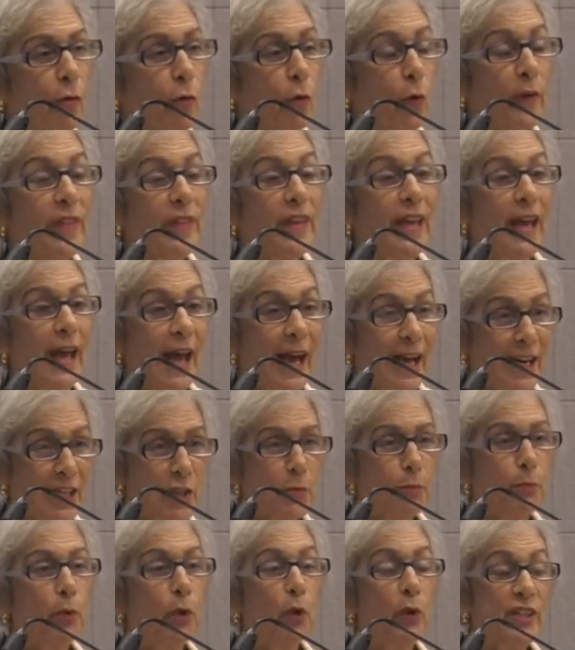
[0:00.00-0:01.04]
for the
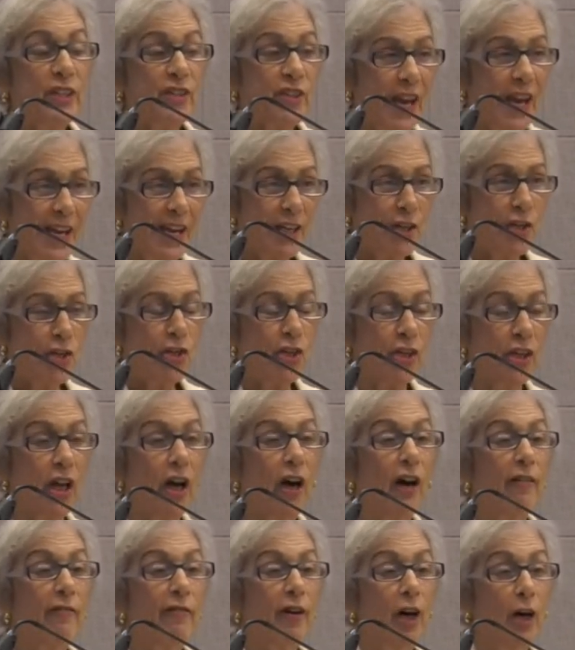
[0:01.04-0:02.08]
exploitation
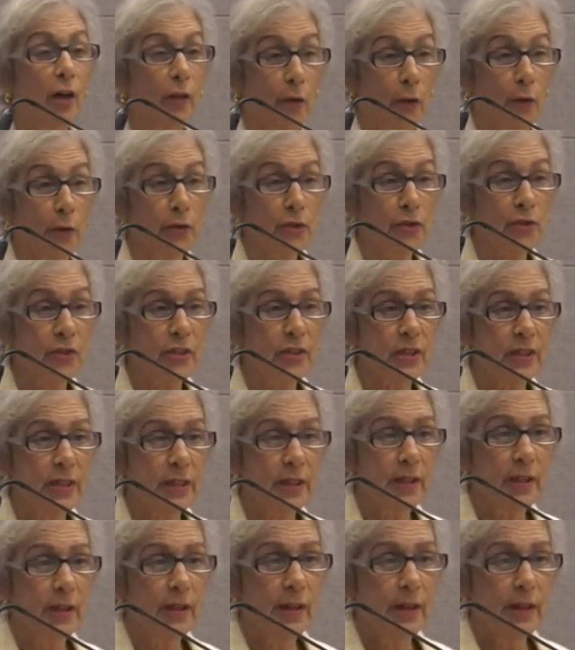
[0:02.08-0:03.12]
of others.
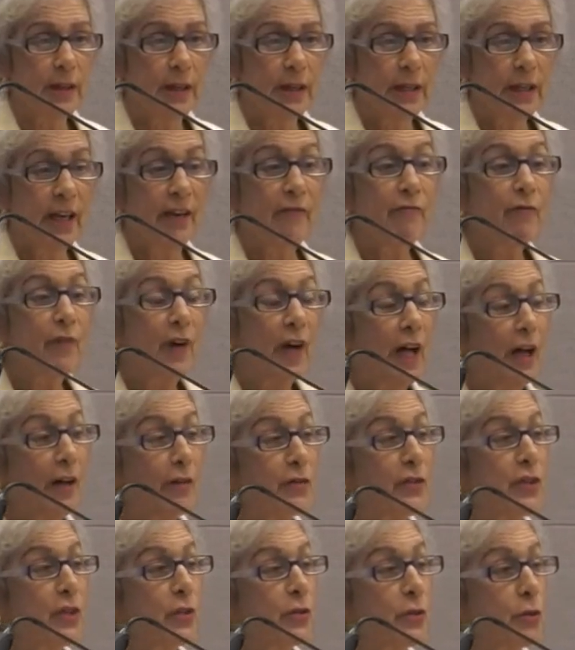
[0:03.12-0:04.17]
It
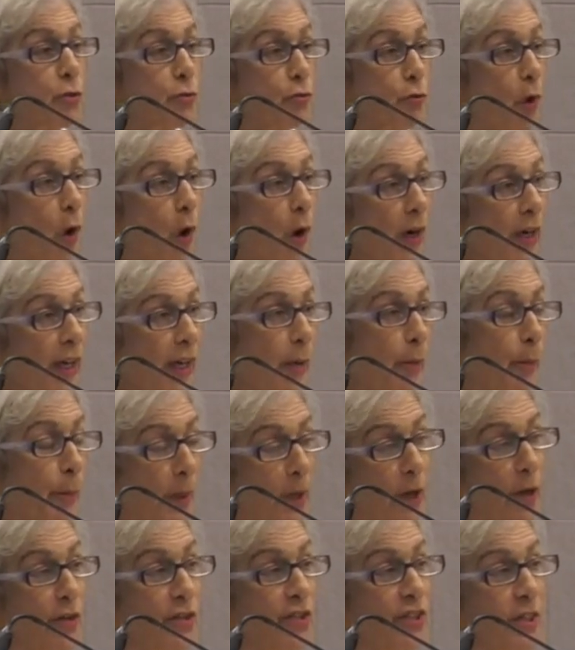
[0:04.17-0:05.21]
involves strong
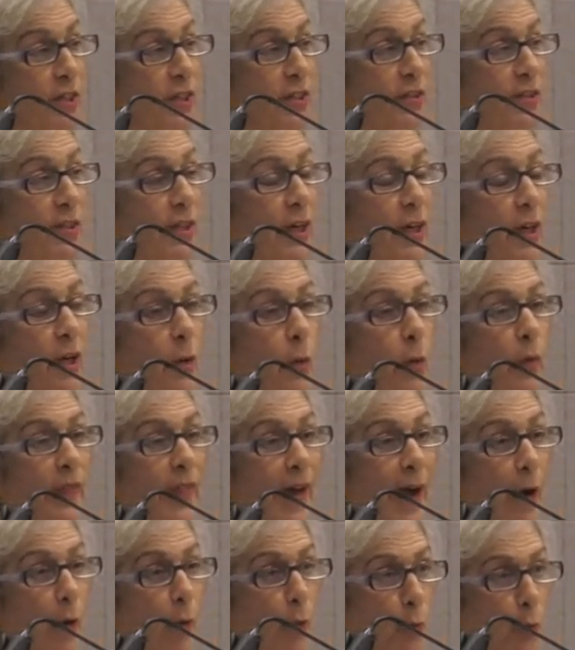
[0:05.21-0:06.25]
impulses
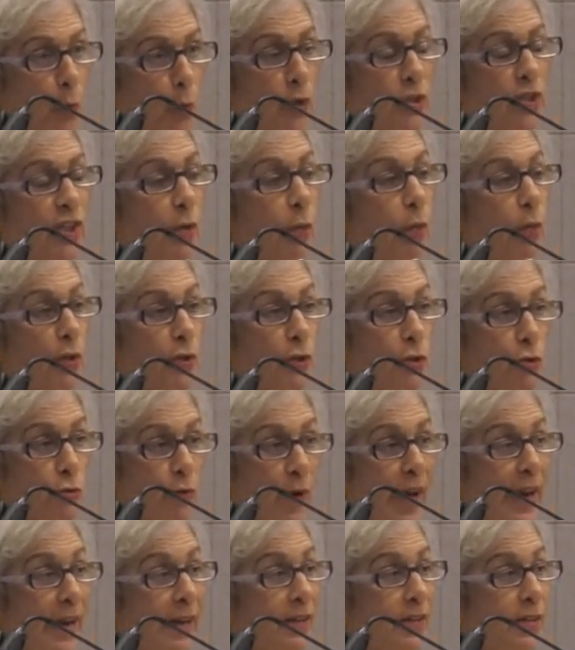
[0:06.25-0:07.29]
without rules and
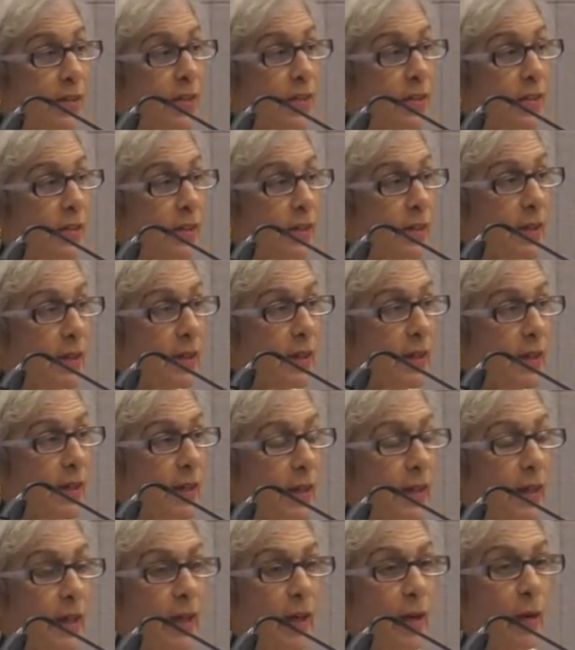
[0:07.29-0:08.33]
restraints.
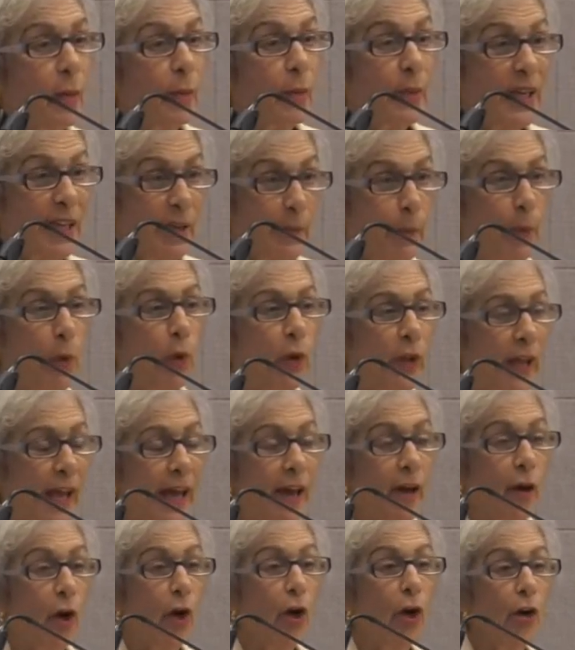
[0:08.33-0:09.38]
People
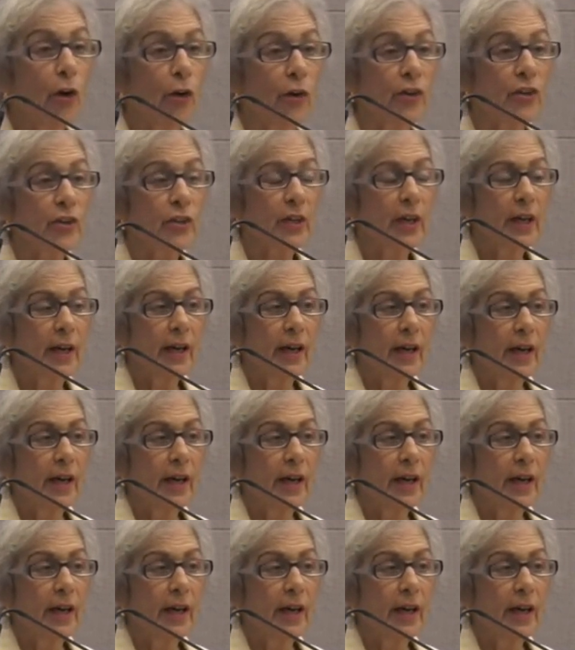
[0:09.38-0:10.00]
get hurt.